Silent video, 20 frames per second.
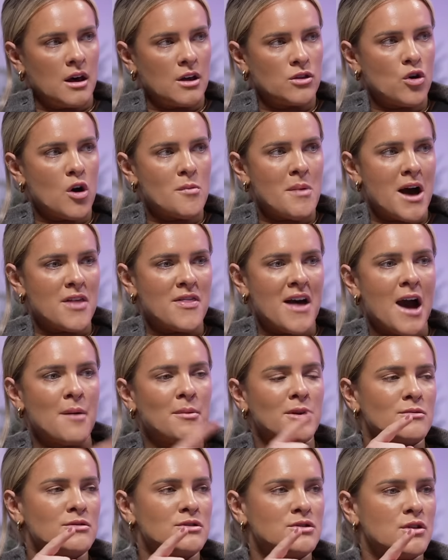Thought about that,
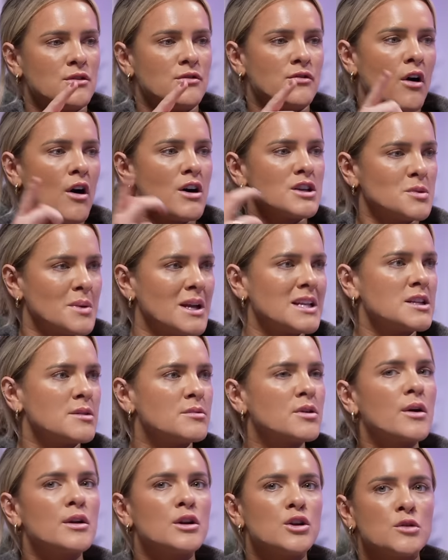but it was too far, so we ended up
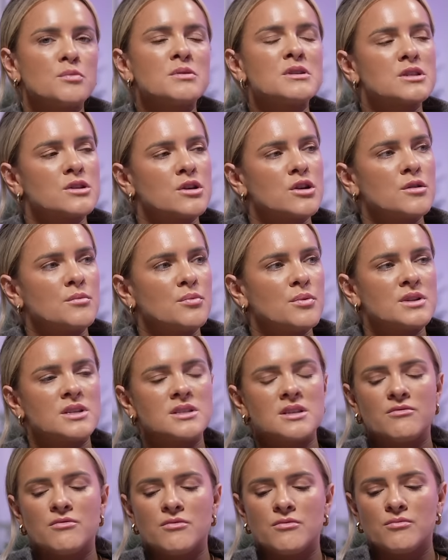going Loop and Scoop, which
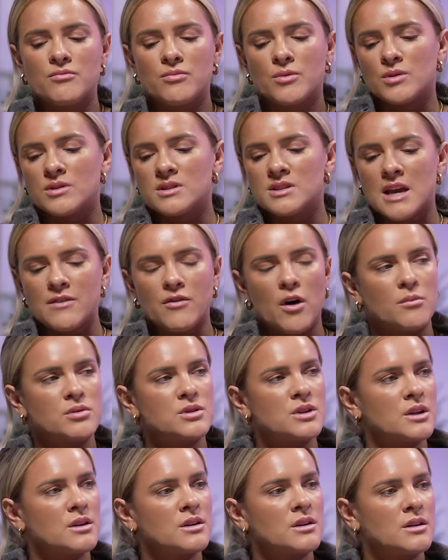is a good, safe
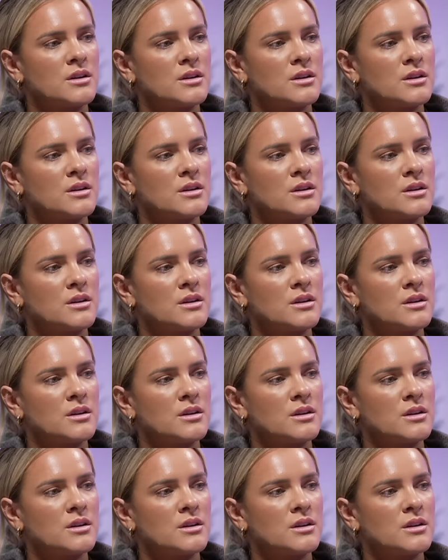option.